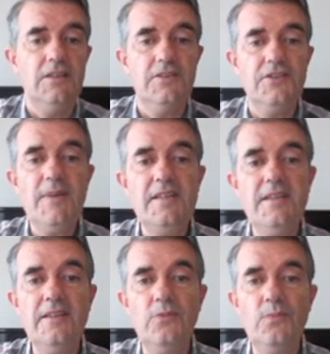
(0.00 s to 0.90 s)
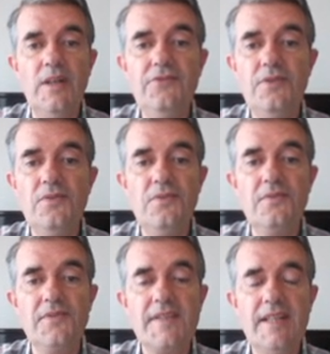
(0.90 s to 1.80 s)
depending on whether you
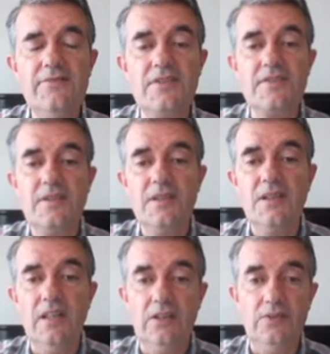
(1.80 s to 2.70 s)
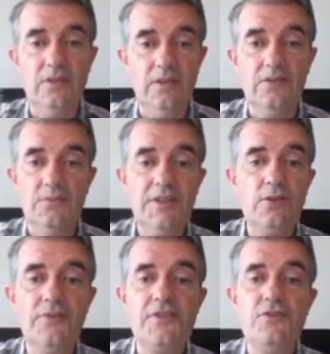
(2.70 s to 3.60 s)
say that we
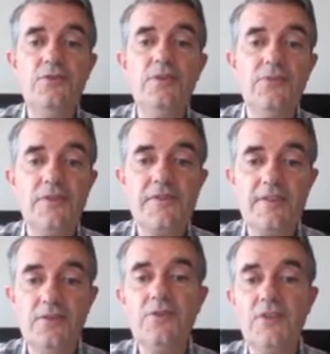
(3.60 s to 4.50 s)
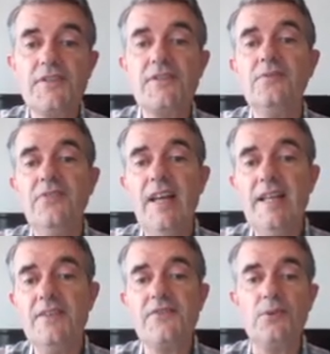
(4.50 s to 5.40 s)
call this universal
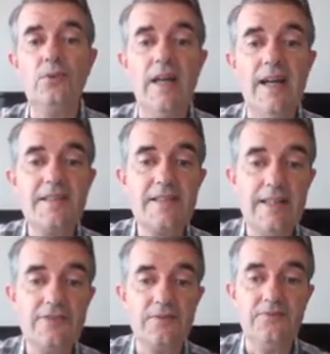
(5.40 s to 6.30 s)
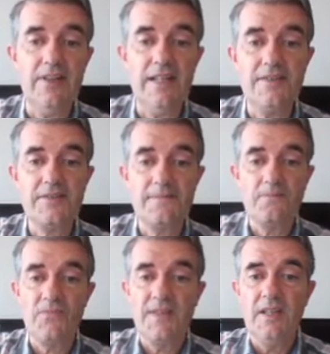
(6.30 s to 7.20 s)
fairness or existential fairness.
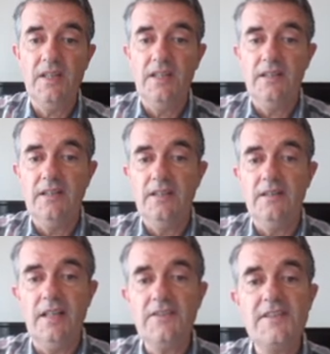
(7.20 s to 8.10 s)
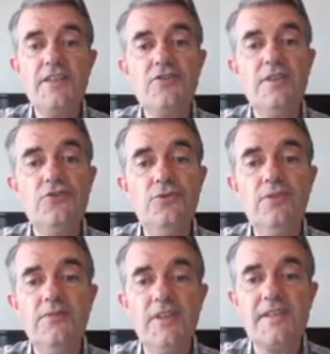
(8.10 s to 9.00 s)
A decision is
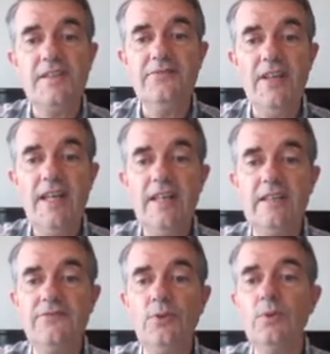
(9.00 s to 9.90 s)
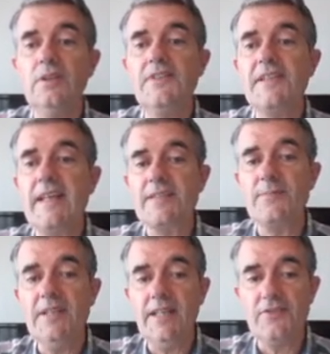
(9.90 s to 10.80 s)
universally fair if all of its
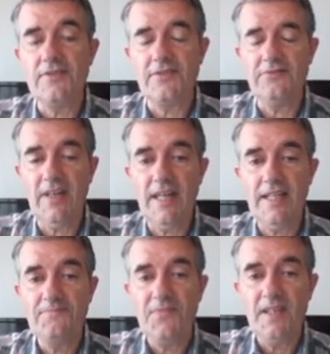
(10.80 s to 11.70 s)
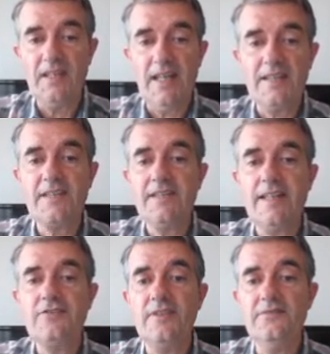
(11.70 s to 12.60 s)
explanations are fair,
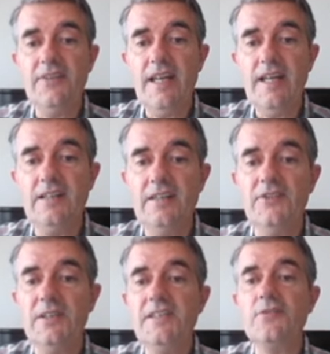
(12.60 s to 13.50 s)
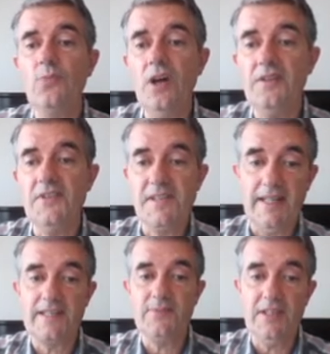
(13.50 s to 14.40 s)
existentially fair if at least one of its
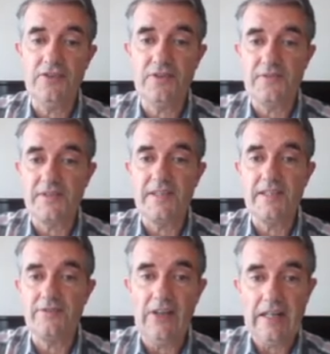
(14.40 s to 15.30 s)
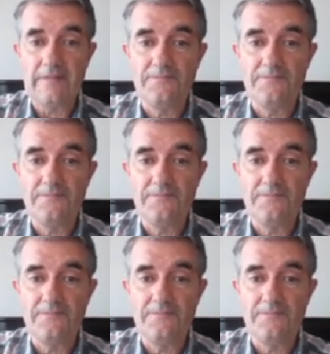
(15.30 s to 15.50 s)
explanations is fair.